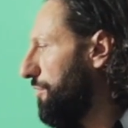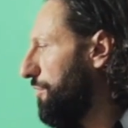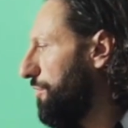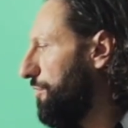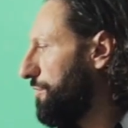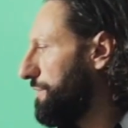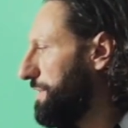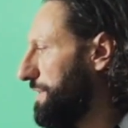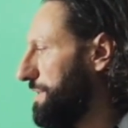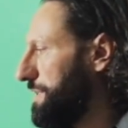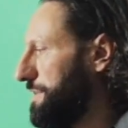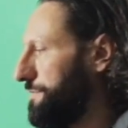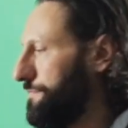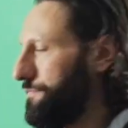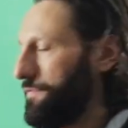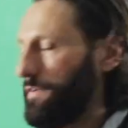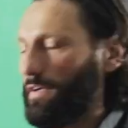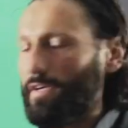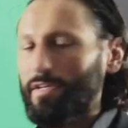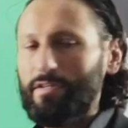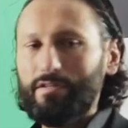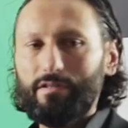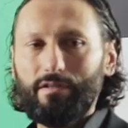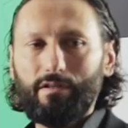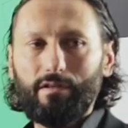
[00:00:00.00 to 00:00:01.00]
All the
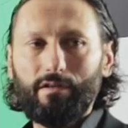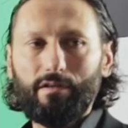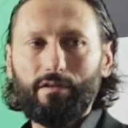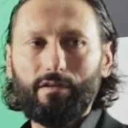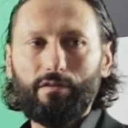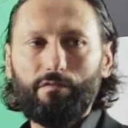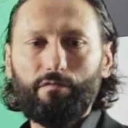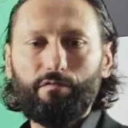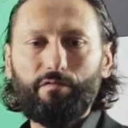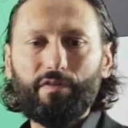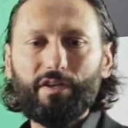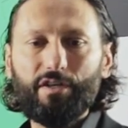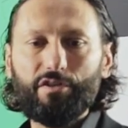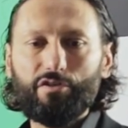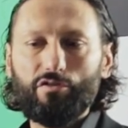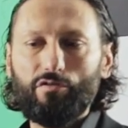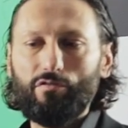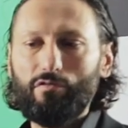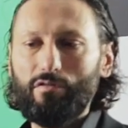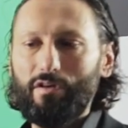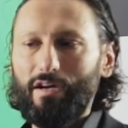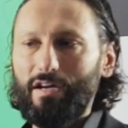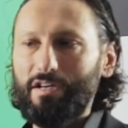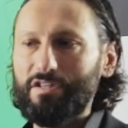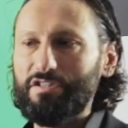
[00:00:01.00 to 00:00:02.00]
different
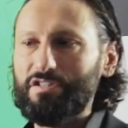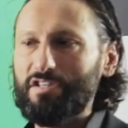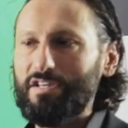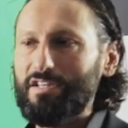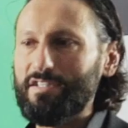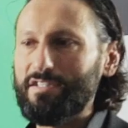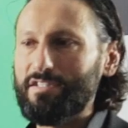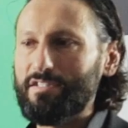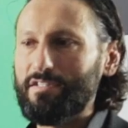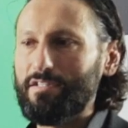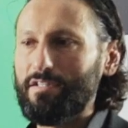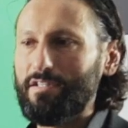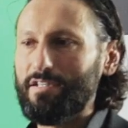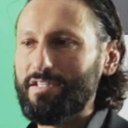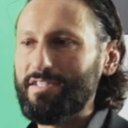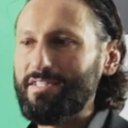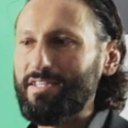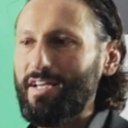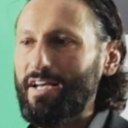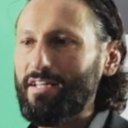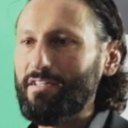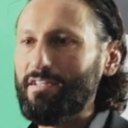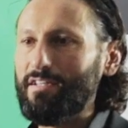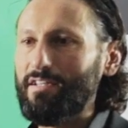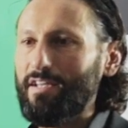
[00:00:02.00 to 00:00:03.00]
fixtures are just
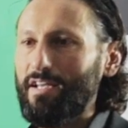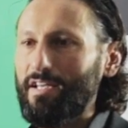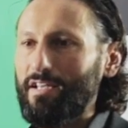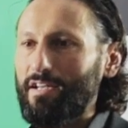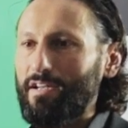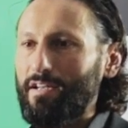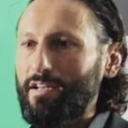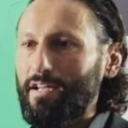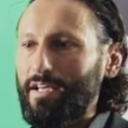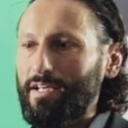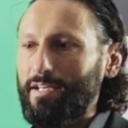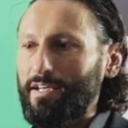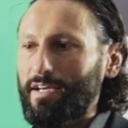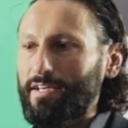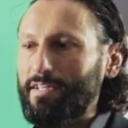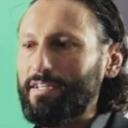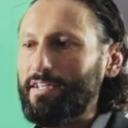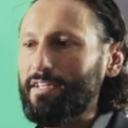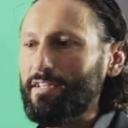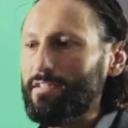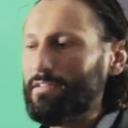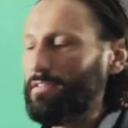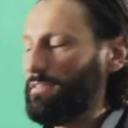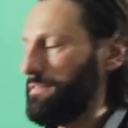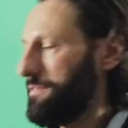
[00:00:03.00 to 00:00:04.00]
studied like a
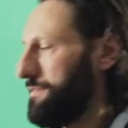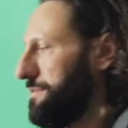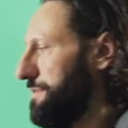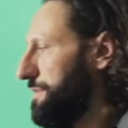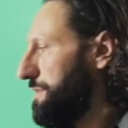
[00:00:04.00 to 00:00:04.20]
kit.